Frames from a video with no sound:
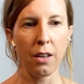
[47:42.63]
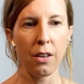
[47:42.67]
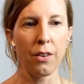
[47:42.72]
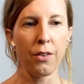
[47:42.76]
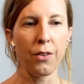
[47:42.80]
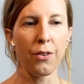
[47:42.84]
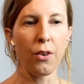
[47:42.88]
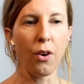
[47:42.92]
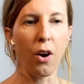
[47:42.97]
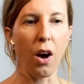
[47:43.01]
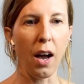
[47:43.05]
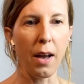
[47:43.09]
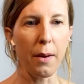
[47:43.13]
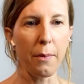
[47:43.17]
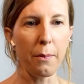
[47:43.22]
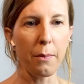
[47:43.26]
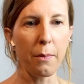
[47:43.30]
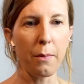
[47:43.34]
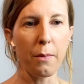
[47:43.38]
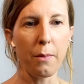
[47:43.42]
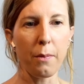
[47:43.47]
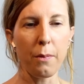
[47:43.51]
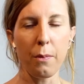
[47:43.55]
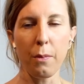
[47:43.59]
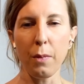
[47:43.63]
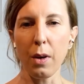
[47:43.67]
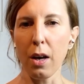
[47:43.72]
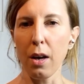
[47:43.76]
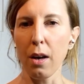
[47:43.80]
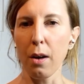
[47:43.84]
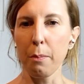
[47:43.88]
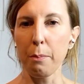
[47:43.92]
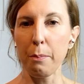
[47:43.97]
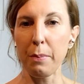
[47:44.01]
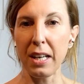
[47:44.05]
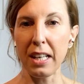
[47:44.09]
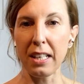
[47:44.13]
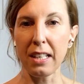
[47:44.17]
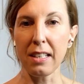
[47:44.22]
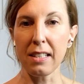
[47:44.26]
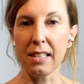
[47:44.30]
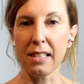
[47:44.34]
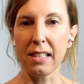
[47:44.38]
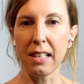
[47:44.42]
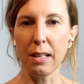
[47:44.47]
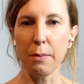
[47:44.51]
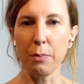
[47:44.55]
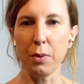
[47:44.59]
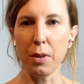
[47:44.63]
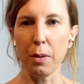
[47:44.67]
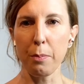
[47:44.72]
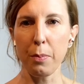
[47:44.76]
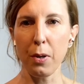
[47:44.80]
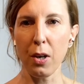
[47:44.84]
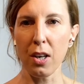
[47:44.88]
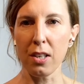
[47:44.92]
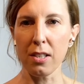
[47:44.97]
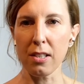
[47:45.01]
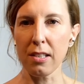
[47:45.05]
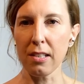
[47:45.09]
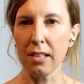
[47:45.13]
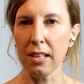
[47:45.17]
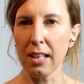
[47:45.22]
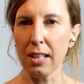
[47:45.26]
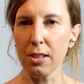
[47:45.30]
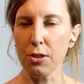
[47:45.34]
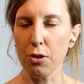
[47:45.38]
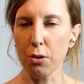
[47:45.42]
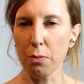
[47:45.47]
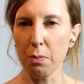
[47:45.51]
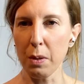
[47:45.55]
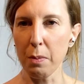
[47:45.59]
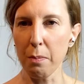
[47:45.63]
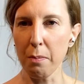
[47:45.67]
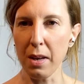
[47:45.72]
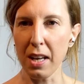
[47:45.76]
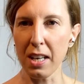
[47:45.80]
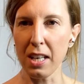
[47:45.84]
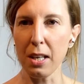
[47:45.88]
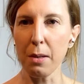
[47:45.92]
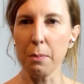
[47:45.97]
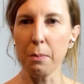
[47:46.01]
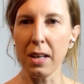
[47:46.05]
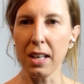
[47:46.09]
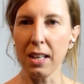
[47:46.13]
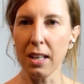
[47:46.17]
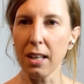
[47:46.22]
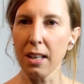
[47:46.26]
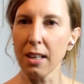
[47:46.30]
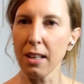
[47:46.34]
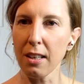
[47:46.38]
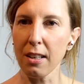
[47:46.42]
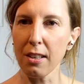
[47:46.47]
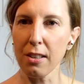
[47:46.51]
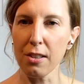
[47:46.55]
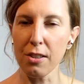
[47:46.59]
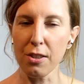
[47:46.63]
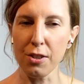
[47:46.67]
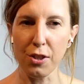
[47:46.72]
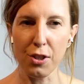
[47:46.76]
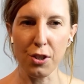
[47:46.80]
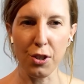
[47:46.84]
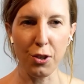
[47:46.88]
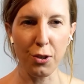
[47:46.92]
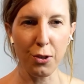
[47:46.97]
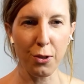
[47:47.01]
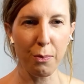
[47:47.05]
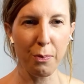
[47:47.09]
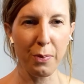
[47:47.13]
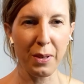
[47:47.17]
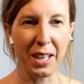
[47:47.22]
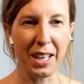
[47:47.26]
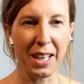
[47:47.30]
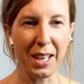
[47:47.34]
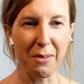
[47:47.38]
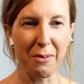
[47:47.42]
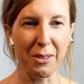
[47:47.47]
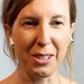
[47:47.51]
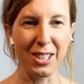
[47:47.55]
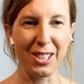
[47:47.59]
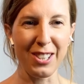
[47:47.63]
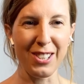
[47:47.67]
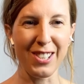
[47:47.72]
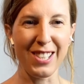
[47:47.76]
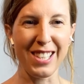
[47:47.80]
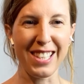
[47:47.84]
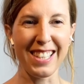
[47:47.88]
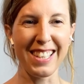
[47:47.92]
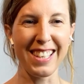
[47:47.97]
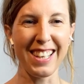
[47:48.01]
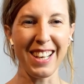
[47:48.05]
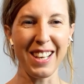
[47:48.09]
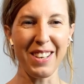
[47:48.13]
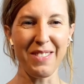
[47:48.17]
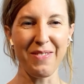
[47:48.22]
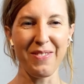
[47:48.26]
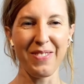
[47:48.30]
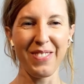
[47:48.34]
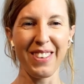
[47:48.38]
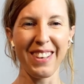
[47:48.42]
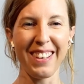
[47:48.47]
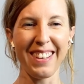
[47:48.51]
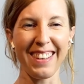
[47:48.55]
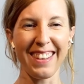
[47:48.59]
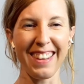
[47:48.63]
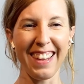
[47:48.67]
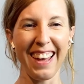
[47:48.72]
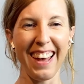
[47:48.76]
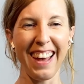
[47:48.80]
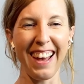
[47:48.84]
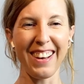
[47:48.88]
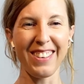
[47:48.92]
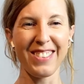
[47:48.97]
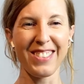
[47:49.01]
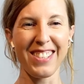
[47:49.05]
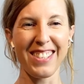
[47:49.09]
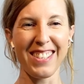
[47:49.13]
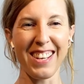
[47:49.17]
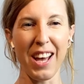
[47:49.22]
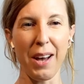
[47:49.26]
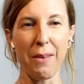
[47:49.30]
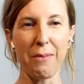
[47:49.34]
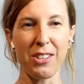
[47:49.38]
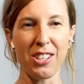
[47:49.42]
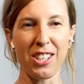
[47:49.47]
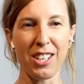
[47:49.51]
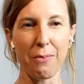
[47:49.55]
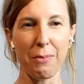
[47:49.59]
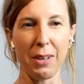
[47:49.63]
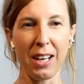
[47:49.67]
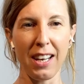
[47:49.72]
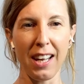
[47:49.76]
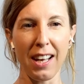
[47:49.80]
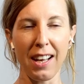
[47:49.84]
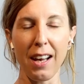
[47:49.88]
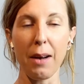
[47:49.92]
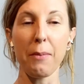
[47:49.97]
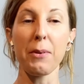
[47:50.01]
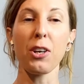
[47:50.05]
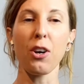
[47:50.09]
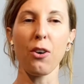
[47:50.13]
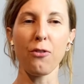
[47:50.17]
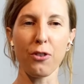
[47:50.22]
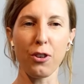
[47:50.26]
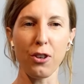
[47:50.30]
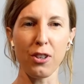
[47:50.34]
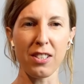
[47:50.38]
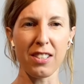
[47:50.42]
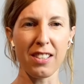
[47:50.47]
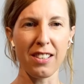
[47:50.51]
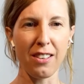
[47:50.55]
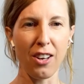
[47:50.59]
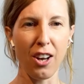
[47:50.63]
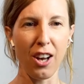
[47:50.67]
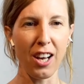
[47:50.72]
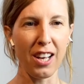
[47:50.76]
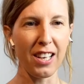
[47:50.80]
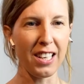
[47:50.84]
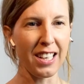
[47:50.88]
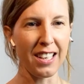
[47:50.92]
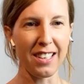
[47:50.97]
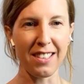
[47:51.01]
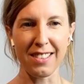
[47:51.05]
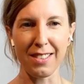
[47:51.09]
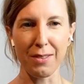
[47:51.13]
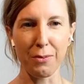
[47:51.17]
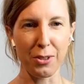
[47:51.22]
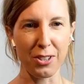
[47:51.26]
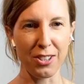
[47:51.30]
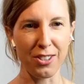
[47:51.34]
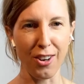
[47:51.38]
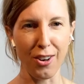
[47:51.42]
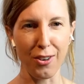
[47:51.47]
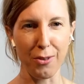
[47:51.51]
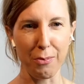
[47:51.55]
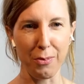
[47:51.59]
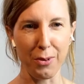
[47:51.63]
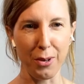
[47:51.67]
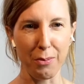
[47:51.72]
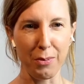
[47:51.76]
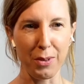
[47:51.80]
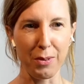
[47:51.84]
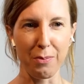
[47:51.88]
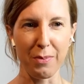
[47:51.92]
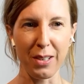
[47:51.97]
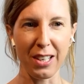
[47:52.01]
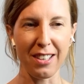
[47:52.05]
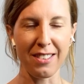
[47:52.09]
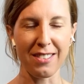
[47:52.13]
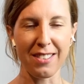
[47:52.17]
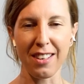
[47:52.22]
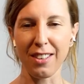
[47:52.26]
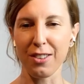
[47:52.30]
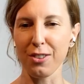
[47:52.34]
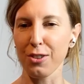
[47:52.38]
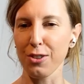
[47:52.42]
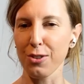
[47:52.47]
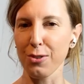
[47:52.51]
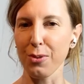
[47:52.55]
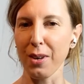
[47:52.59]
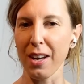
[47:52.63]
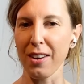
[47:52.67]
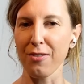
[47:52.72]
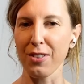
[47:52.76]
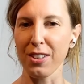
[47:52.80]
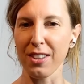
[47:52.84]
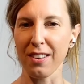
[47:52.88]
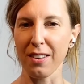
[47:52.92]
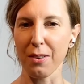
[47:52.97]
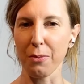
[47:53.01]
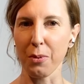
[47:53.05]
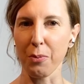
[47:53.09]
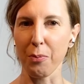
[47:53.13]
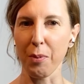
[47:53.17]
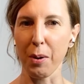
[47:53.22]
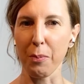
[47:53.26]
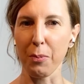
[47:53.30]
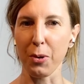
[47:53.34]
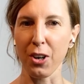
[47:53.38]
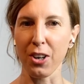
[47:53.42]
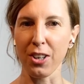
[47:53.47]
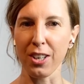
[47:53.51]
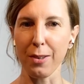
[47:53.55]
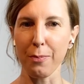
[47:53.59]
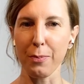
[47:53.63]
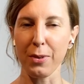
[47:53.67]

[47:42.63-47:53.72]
So I'm a belly sleeper personally. It took me many, many years to be able to sleep without damaging my neck. I mean, of course, in the early years, it was not a problem because I could do everything with my body.